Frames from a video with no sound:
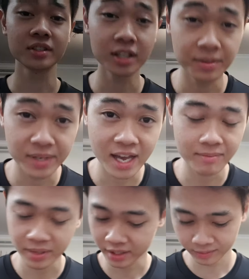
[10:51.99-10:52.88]
gonna be
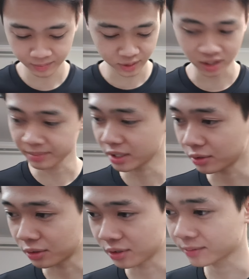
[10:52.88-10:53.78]
epic, it's gonna be
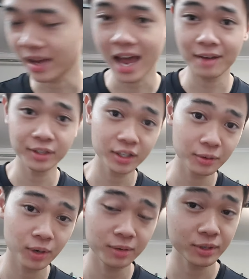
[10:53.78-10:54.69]
cool. I have
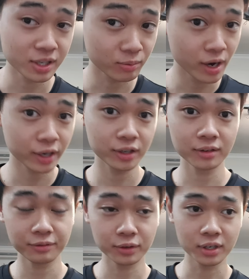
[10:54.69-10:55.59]
another one which I'm working
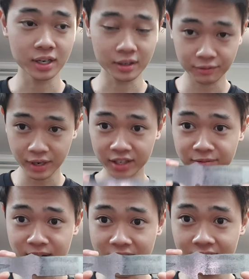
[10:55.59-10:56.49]
on for a friend of
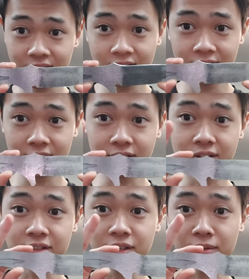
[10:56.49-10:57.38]
mine. This
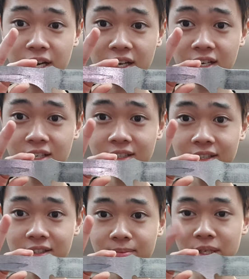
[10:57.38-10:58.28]
is the Ringer.
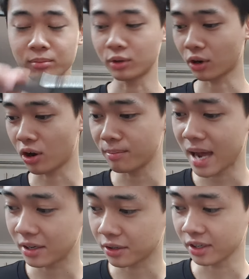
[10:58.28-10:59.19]
It's a bit more
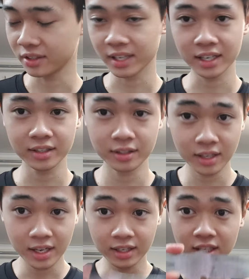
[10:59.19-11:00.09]
combat orientated,
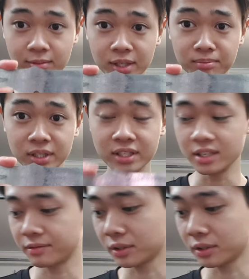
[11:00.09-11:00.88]
and a bit medieval